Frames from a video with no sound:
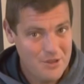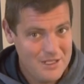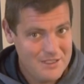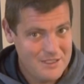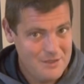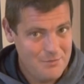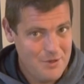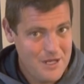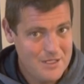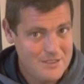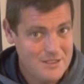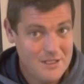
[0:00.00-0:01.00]
But that's in the
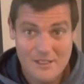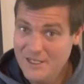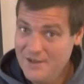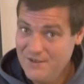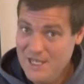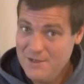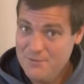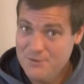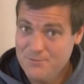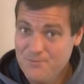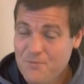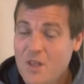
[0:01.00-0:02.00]
past, and it never
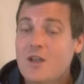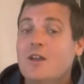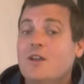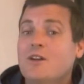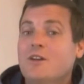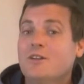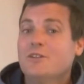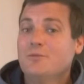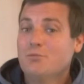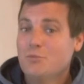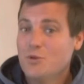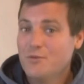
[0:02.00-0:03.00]
happened.
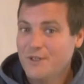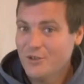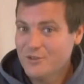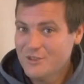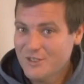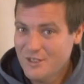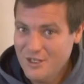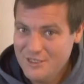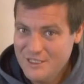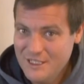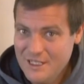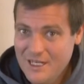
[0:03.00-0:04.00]
Moving on to the
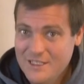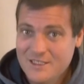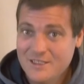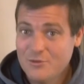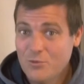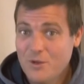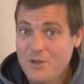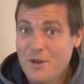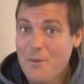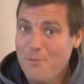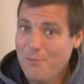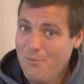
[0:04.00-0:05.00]
1980s,
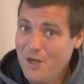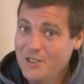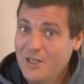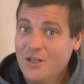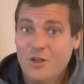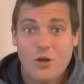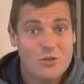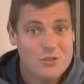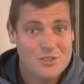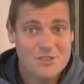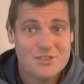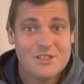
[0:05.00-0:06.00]
when Mike
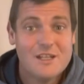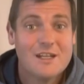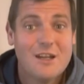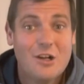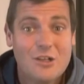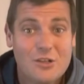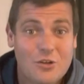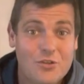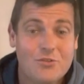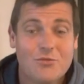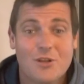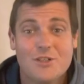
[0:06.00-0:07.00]
Hodges
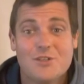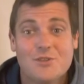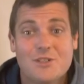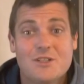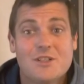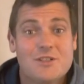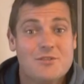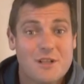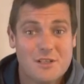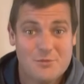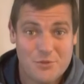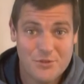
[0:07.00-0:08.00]
got the rights to actually
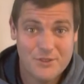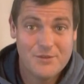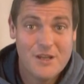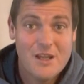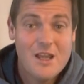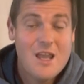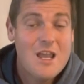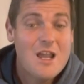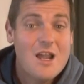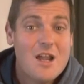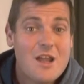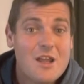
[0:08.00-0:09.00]
direct the movie.
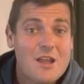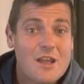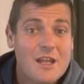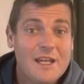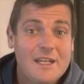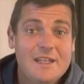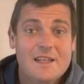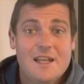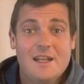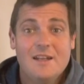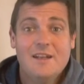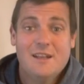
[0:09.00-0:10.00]
He
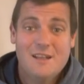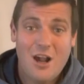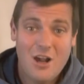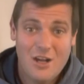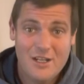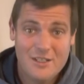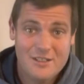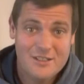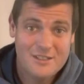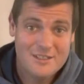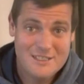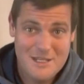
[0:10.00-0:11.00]
then
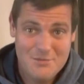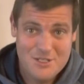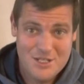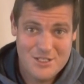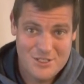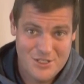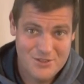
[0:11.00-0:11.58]
hired Sam J.